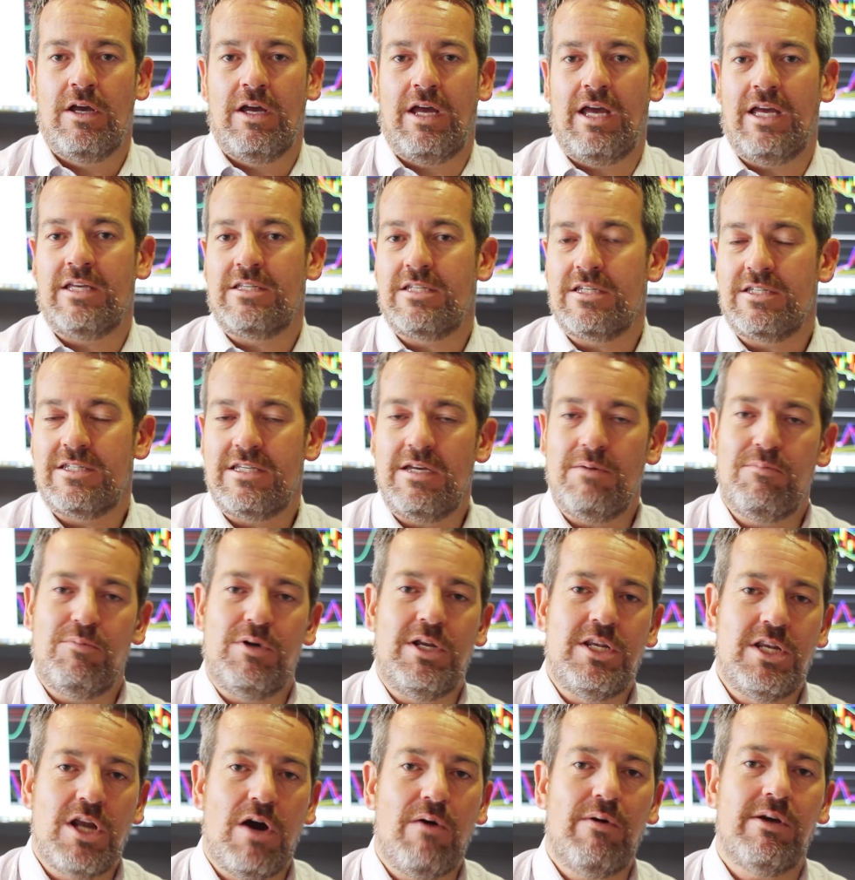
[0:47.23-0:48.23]
as I said,
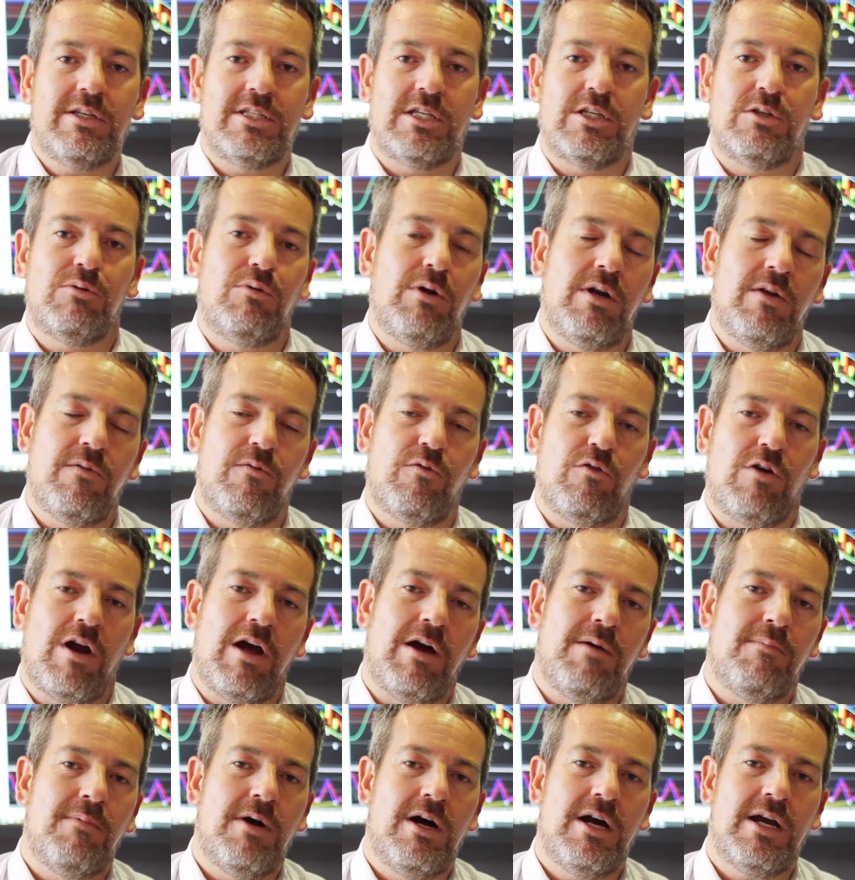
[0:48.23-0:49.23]
we know it's a
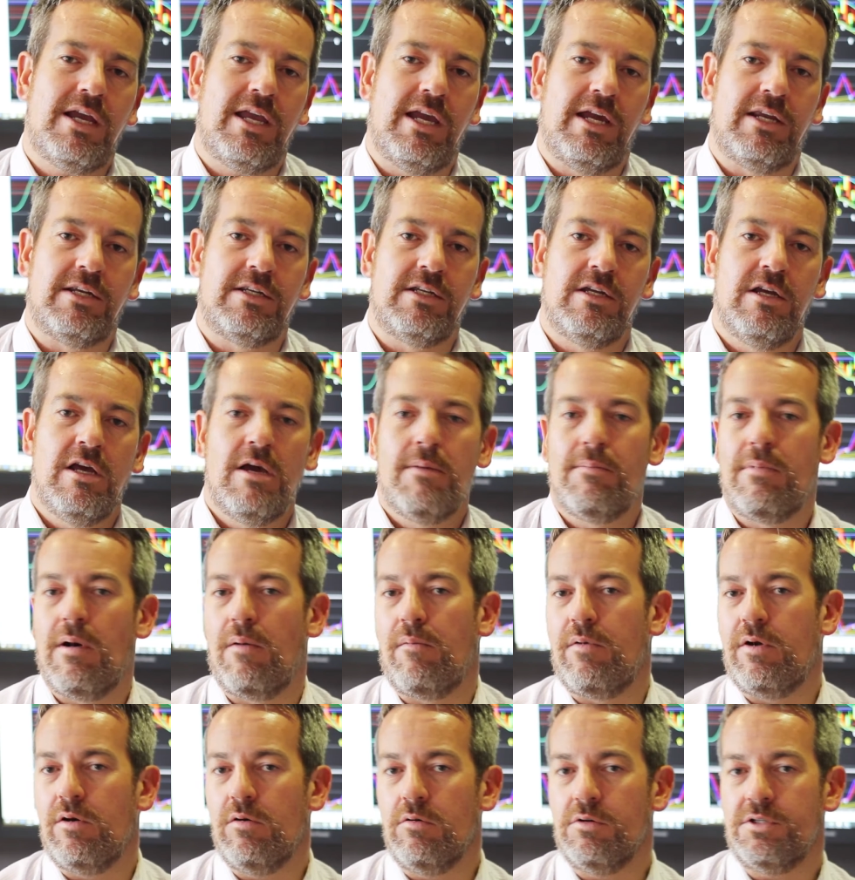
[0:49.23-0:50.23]
24-hour market,
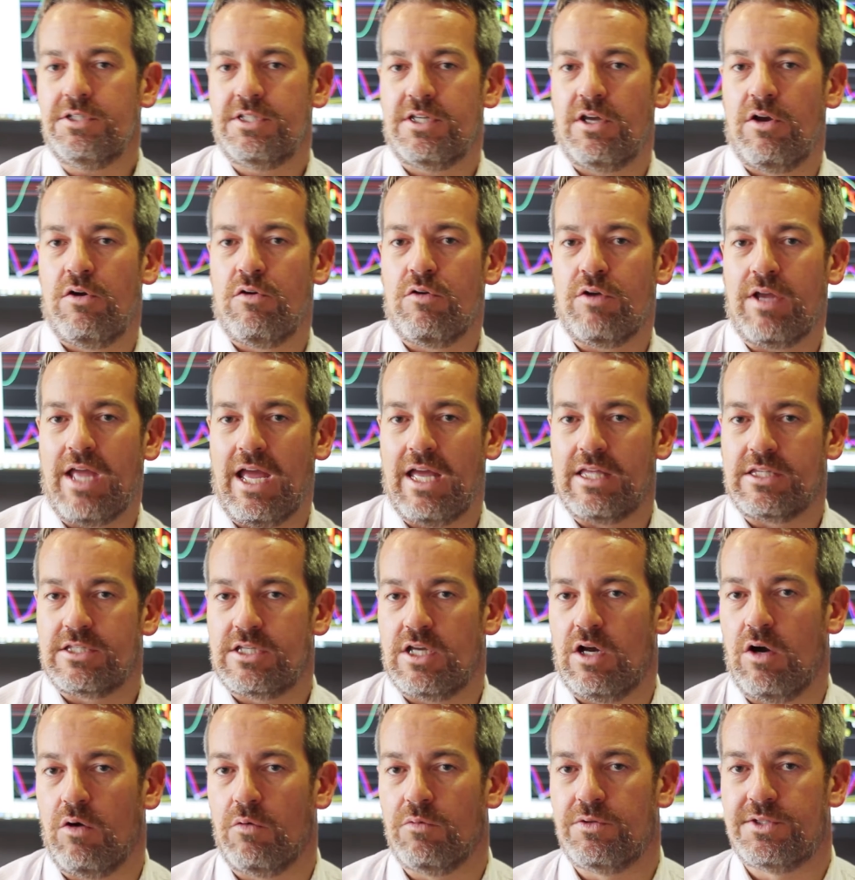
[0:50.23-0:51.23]
but we also get
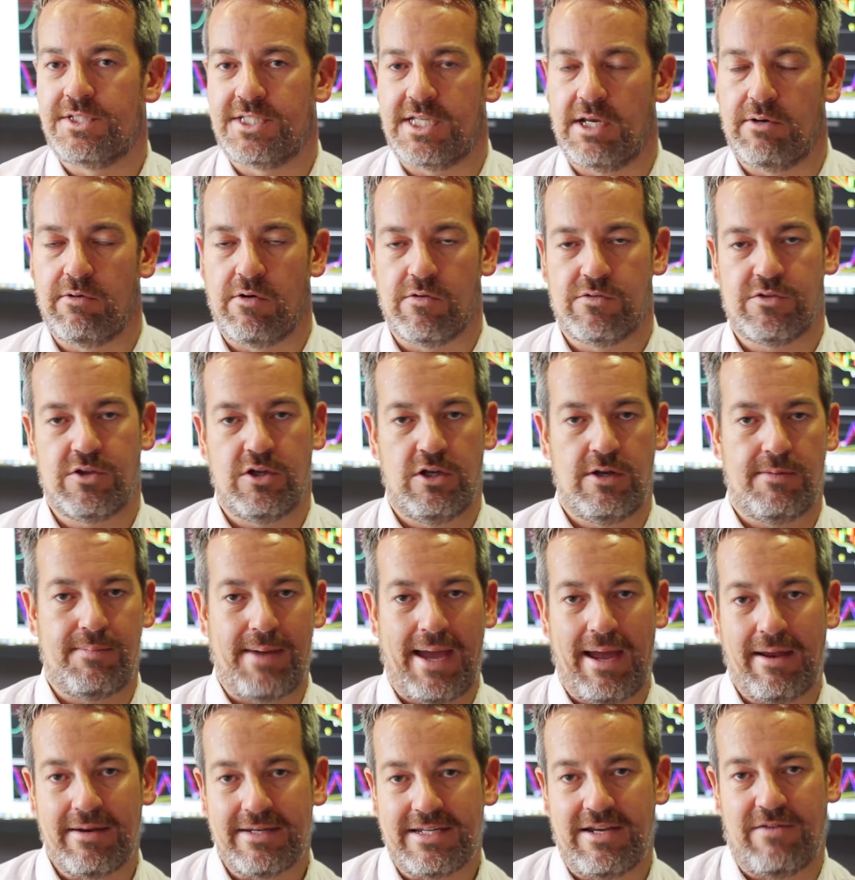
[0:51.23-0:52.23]
told so often
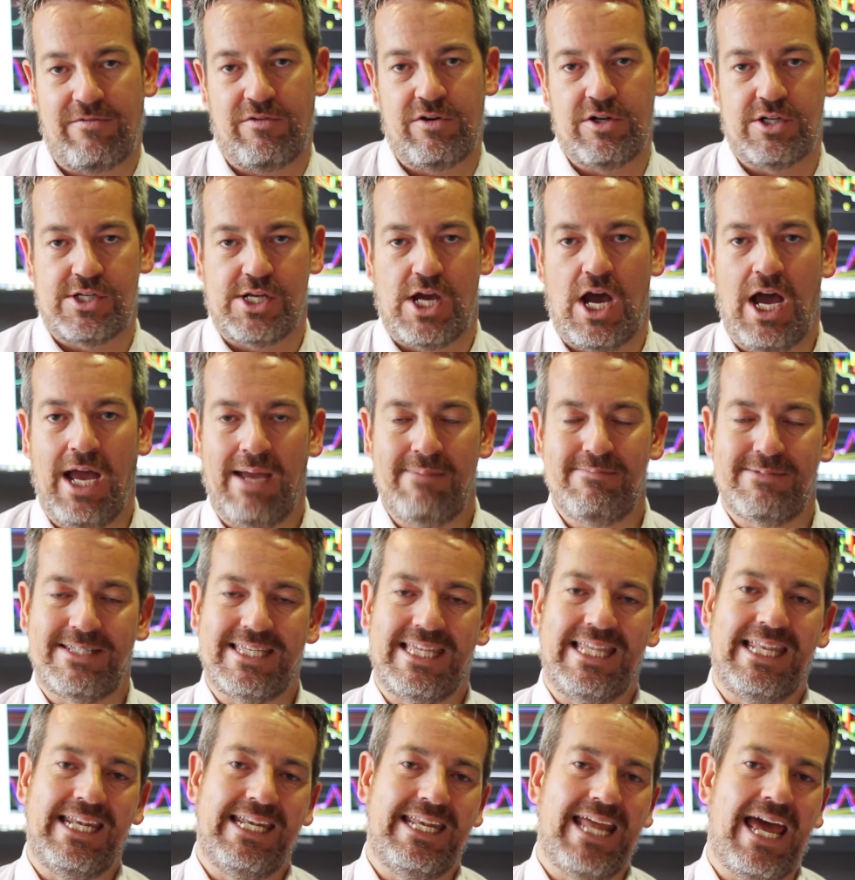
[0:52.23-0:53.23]
about different times
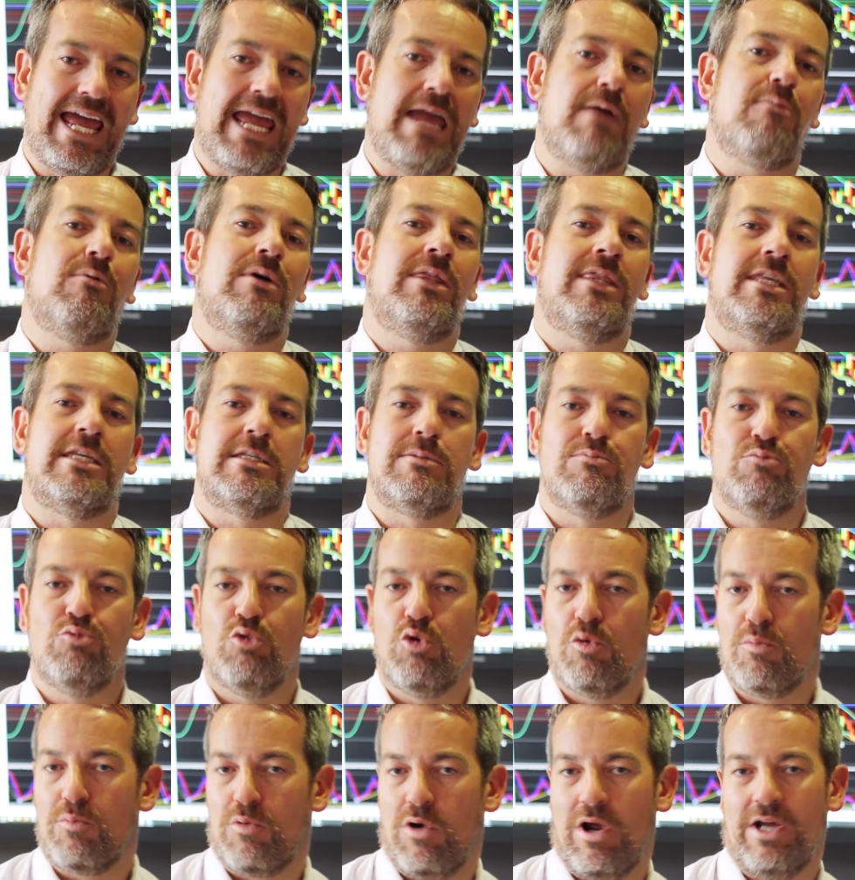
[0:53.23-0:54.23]
of the day when there's
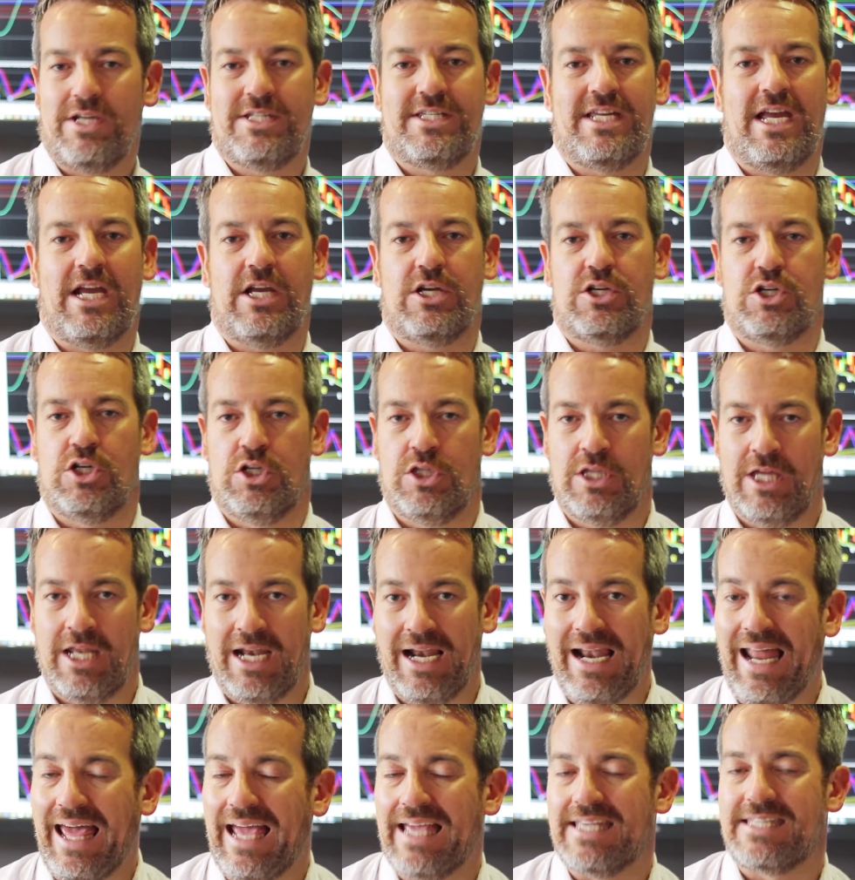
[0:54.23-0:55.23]
more price action
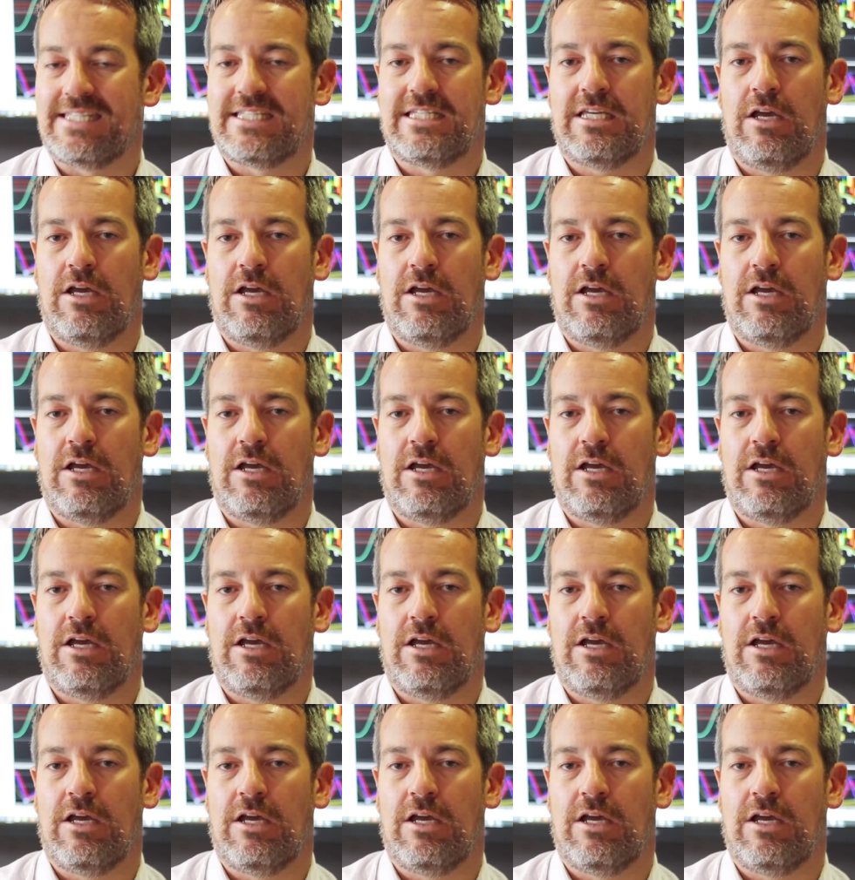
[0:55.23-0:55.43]
than less.